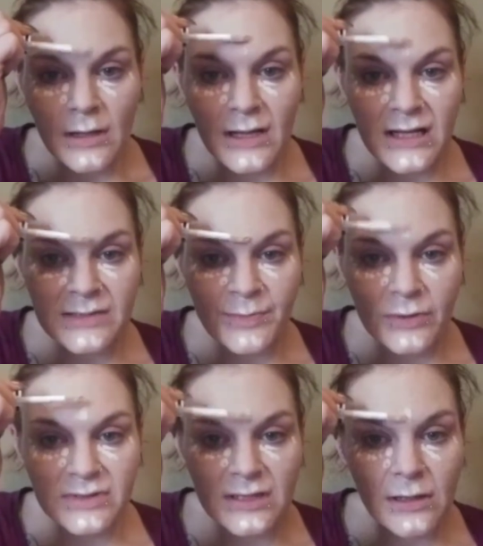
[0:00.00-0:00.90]
This
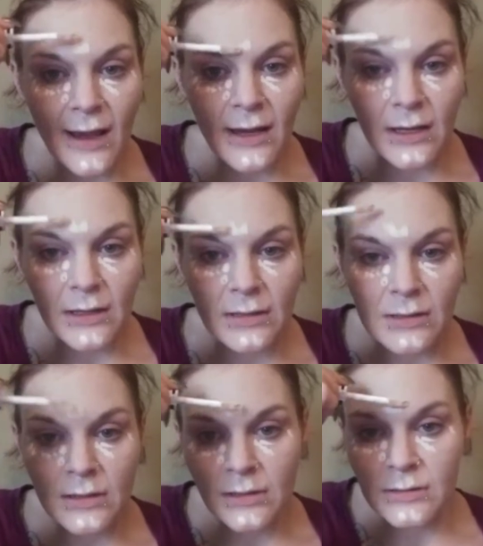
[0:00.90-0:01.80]
pulls the light
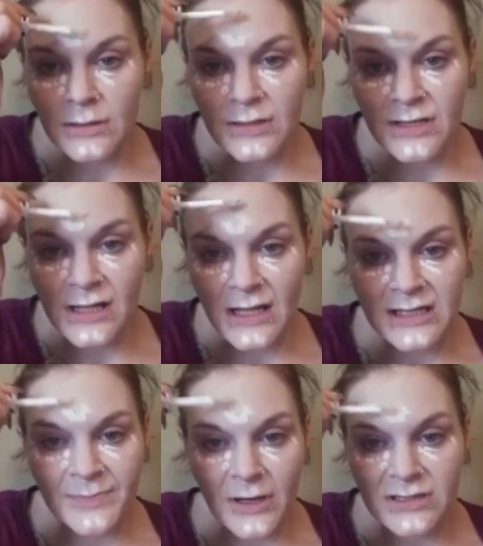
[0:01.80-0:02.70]
to
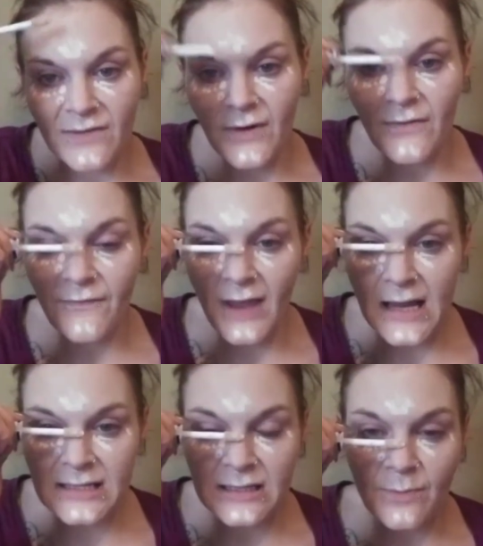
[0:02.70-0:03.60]
these parts of your
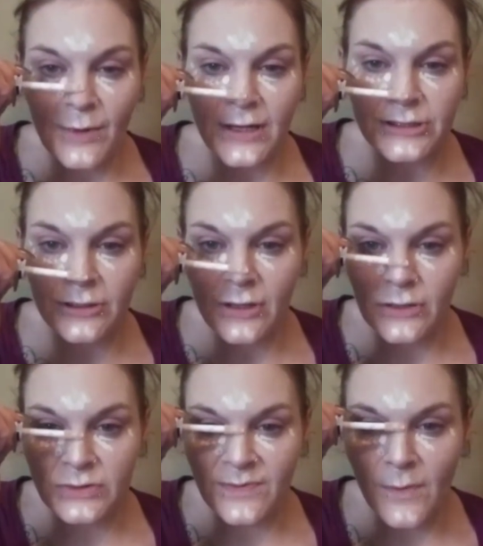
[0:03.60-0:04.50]
face. It brings your
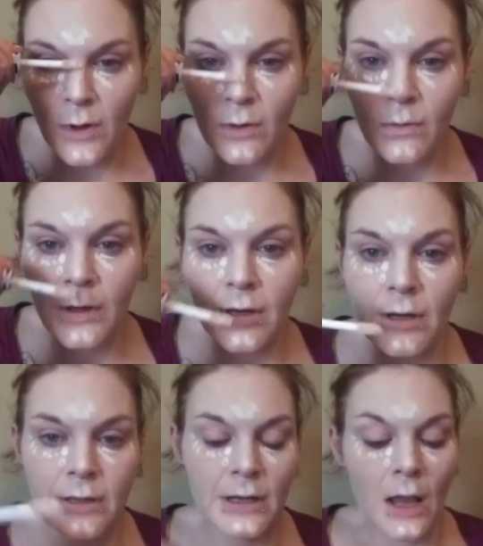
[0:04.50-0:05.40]
nose
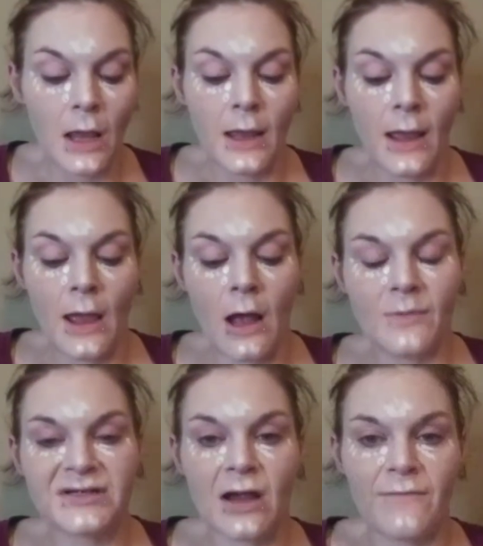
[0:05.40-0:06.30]
forward,
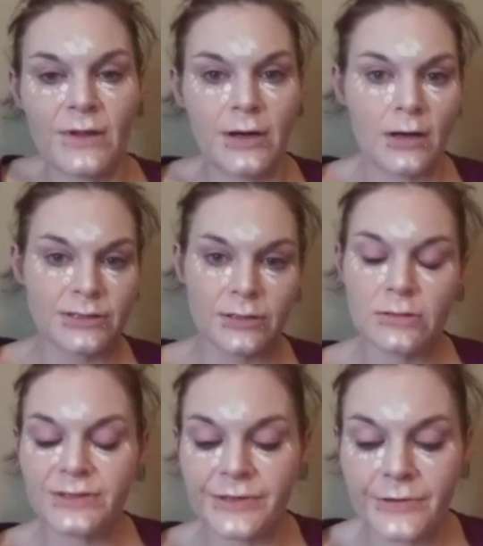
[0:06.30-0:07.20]
helps cover the dark
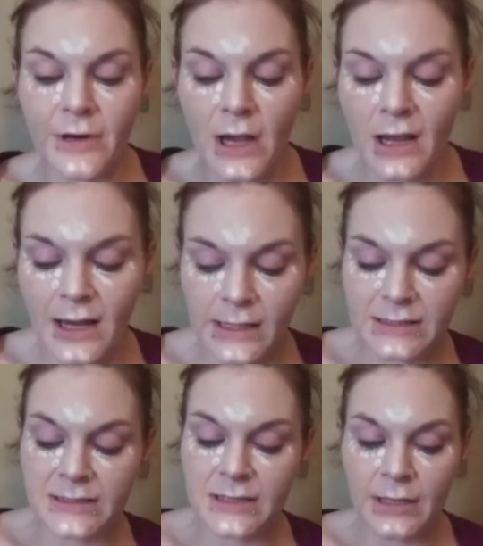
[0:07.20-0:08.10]
circles under your
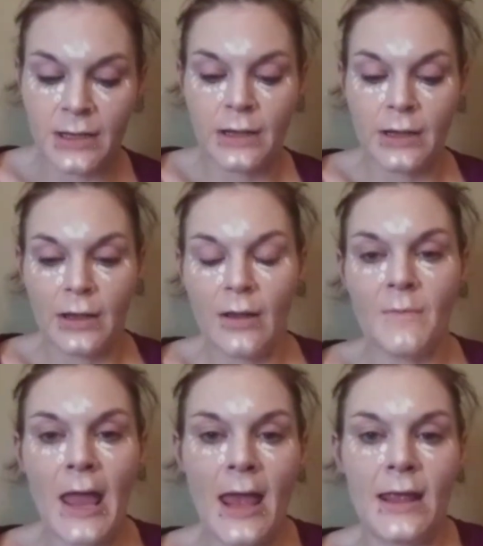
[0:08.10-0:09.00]
eyes,
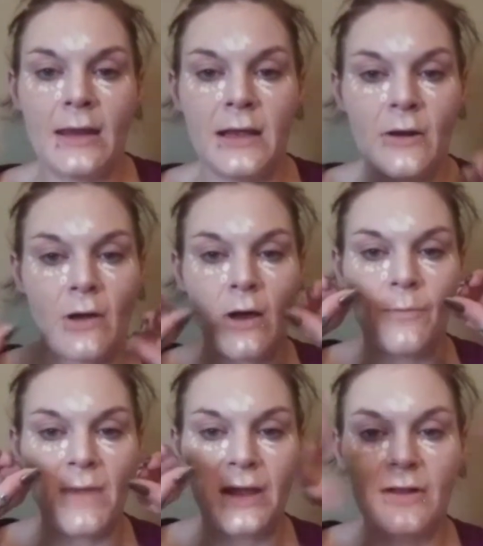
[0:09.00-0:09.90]
and it'll
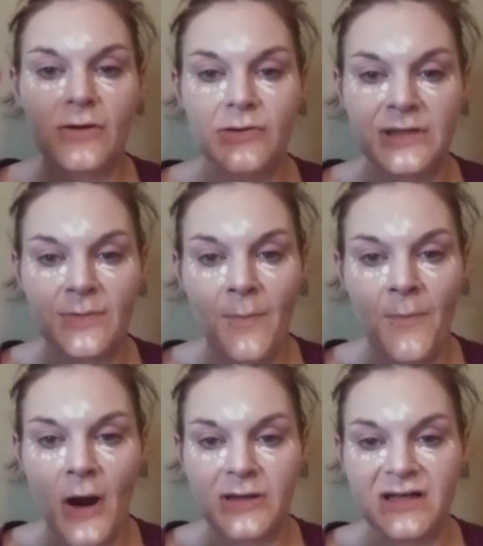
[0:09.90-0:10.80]
help make those
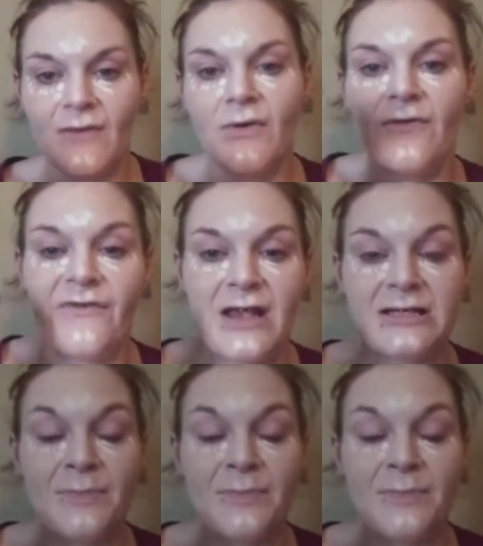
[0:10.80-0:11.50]
parts of your face